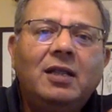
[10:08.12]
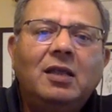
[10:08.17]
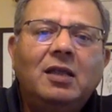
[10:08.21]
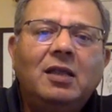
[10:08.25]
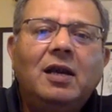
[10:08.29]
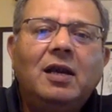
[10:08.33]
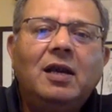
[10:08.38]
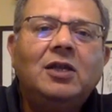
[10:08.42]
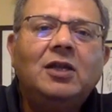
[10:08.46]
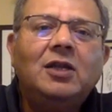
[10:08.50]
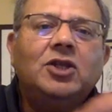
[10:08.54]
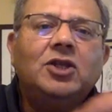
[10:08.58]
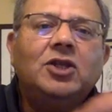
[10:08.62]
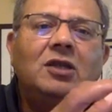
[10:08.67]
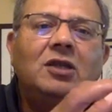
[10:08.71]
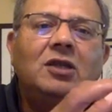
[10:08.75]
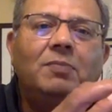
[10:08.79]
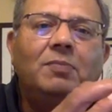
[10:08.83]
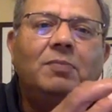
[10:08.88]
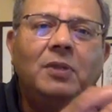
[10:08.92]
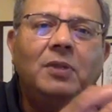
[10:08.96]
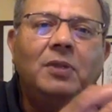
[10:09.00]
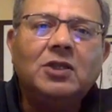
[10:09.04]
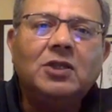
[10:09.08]
in the
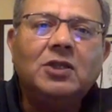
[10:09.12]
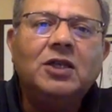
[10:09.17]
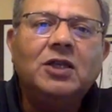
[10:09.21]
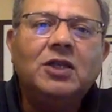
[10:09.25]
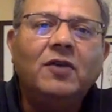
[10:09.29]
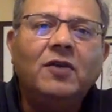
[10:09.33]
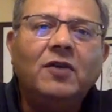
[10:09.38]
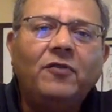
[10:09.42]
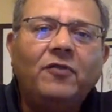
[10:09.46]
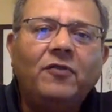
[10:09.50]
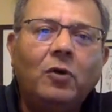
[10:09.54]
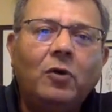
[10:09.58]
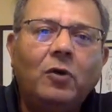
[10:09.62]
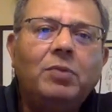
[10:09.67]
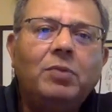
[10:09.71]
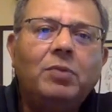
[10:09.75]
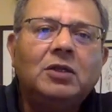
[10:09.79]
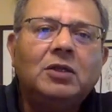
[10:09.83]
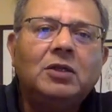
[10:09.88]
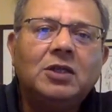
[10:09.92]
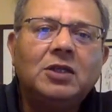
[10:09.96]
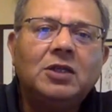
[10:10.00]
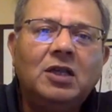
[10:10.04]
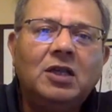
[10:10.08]
relationship with the CFO,
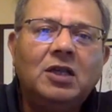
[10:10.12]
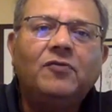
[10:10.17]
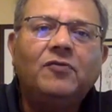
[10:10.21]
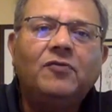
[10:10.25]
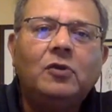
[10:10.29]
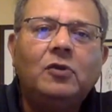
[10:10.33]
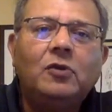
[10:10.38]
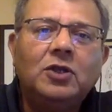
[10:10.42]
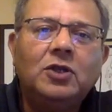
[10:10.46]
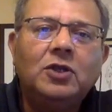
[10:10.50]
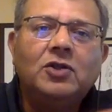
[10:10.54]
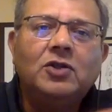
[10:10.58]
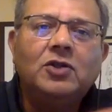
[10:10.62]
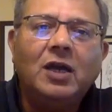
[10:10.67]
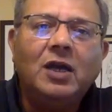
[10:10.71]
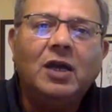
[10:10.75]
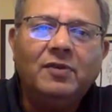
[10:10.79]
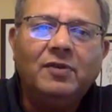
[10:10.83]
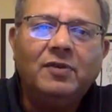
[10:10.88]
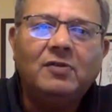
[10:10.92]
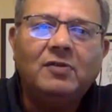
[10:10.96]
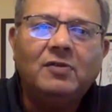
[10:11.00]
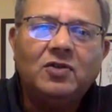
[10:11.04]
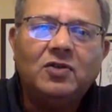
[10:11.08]
because the CFO is a
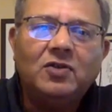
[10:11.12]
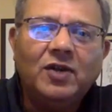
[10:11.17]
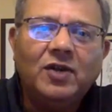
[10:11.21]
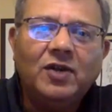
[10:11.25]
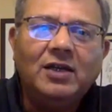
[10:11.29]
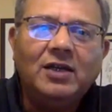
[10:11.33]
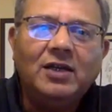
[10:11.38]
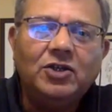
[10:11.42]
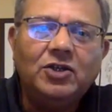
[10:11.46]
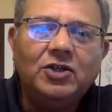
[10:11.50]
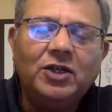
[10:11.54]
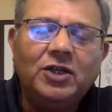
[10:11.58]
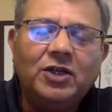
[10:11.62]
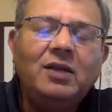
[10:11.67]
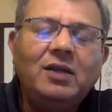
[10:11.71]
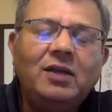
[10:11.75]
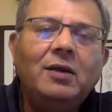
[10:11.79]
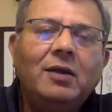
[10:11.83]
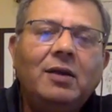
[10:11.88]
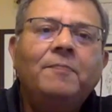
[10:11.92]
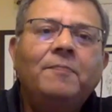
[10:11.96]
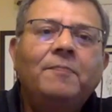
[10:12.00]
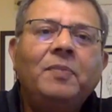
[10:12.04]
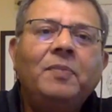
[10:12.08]
driver of strategy,
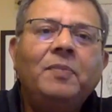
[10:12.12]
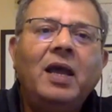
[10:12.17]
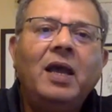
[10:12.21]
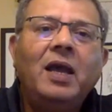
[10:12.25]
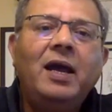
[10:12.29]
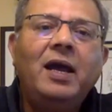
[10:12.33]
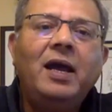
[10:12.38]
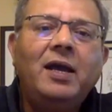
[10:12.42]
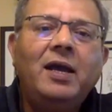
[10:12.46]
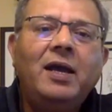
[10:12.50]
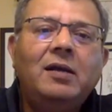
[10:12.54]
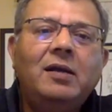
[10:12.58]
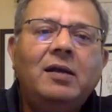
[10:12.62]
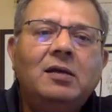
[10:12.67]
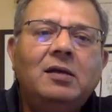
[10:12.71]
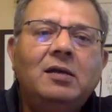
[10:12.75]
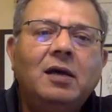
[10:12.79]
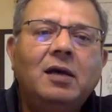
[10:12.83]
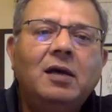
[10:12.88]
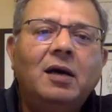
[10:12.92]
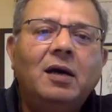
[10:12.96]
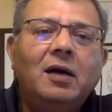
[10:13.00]
yeah. and